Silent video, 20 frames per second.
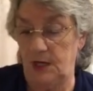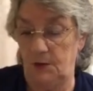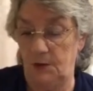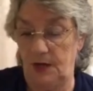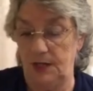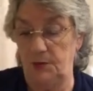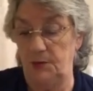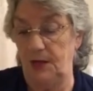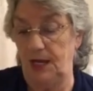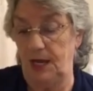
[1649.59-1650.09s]
Why
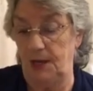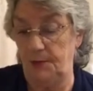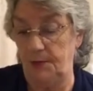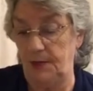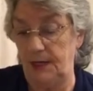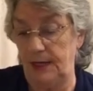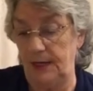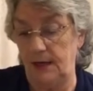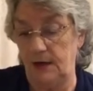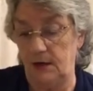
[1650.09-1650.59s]
do we
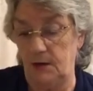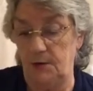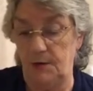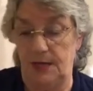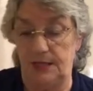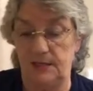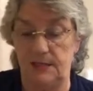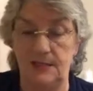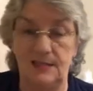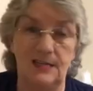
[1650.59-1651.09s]
happily go back
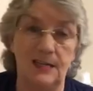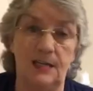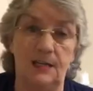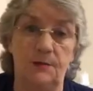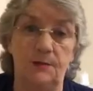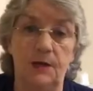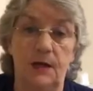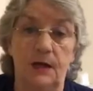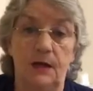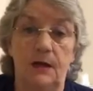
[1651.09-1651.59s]
to
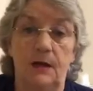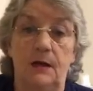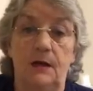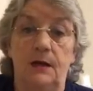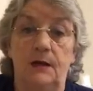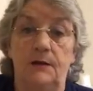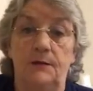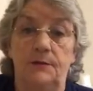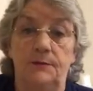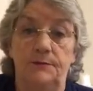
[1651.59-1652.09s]
sleep?
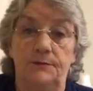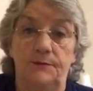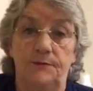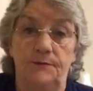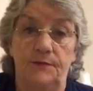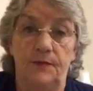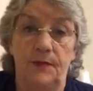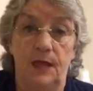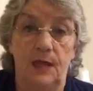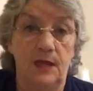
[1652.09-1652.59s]

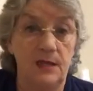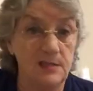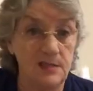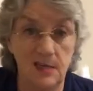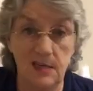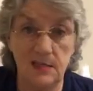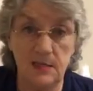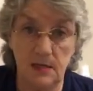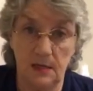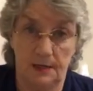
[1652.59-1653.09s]
It's
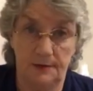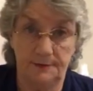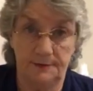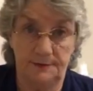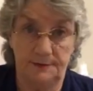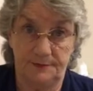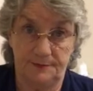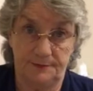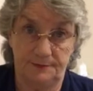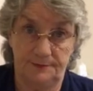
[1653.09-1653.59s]
easier.
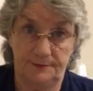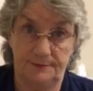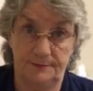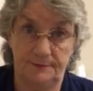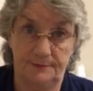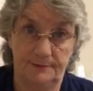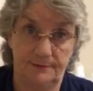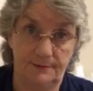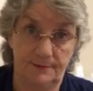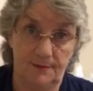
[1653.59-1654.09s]

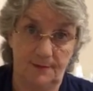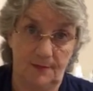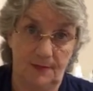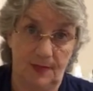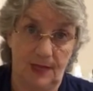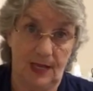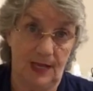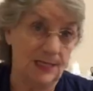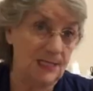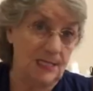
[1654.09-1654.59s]

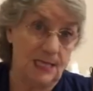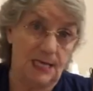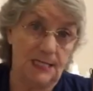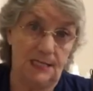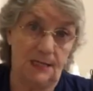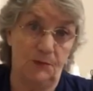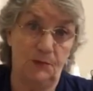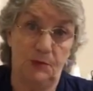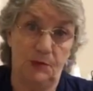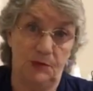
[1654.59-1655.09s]
It's that
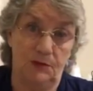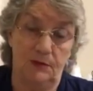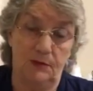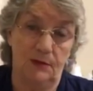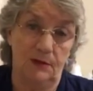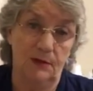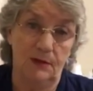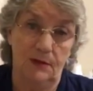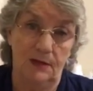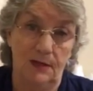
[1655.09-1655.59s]
simple.
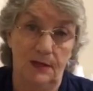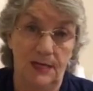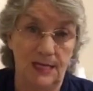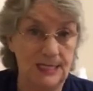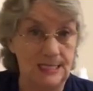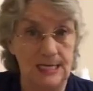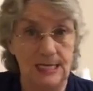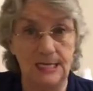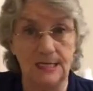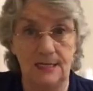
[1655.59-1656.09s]

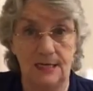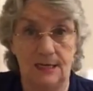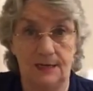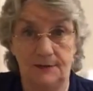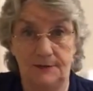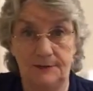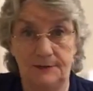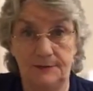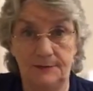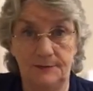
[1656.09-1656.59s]
It's easier.
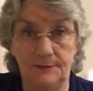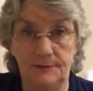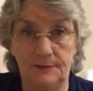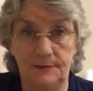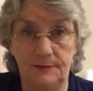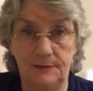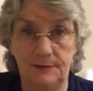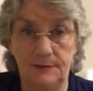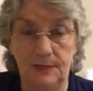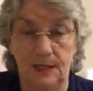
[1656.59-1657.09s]

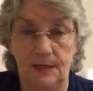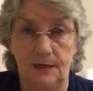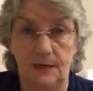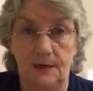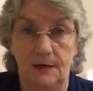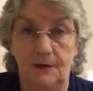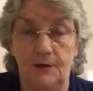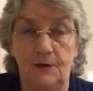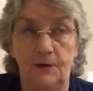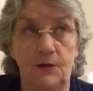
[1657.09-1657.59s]

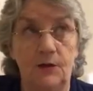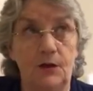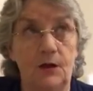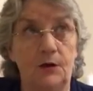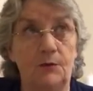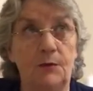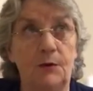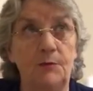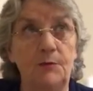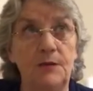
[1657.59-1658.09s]
You know,
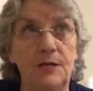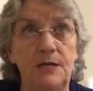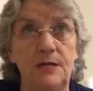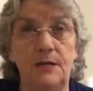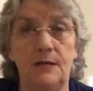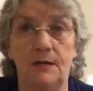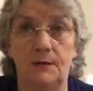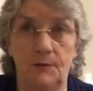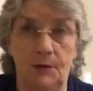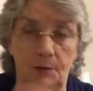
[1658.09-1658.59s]
when
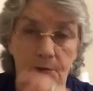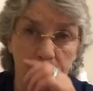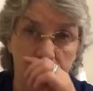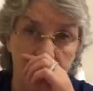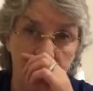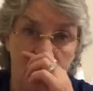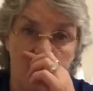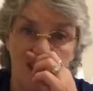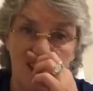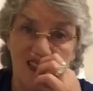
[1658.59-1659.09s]
we
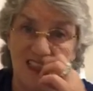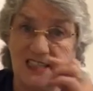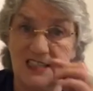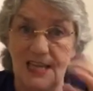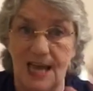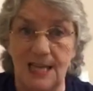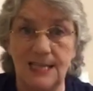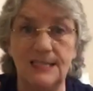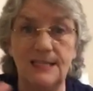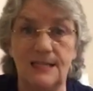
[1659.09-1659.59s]

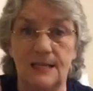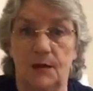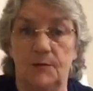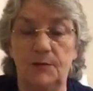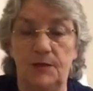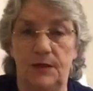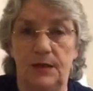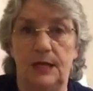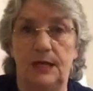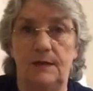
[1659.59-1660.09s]
understand
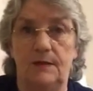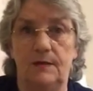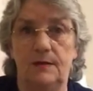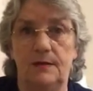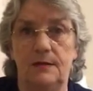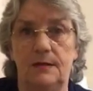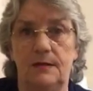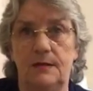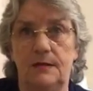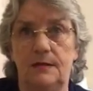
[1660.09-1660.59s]
something
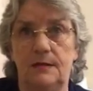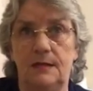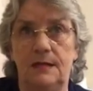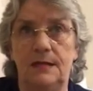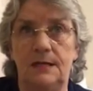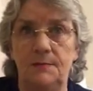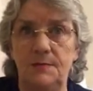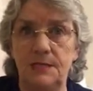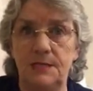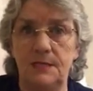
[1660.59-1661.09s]
that's
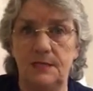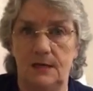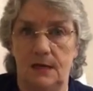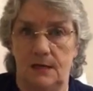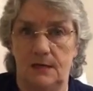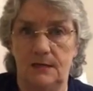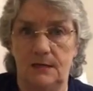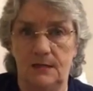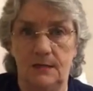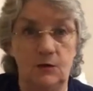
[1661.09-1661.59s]
limited
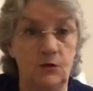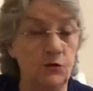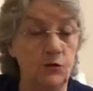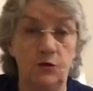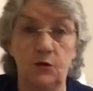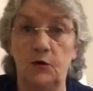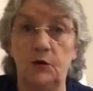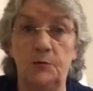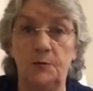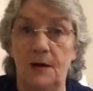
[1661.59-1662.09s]
us, good
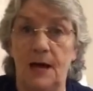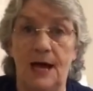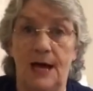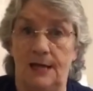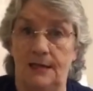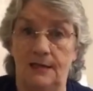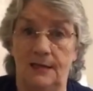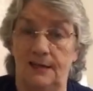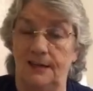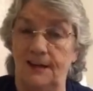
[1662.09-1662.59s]
or
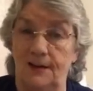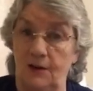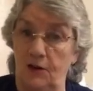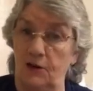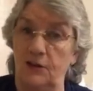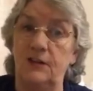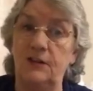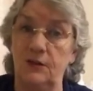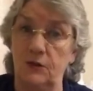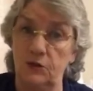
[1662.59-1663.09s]
bad, and a lot
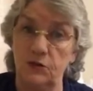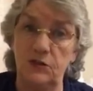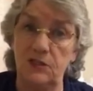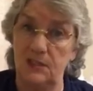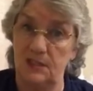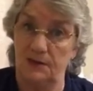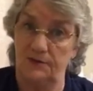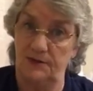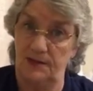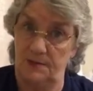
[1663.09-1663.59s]
of the good
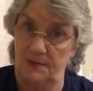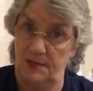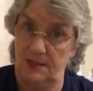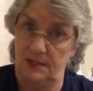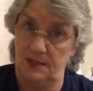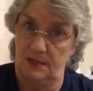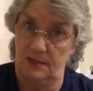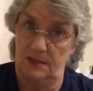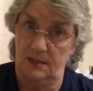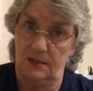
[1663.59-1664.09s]
stuff limits
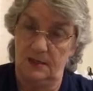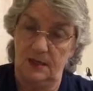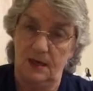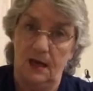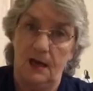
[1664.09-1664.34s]
us.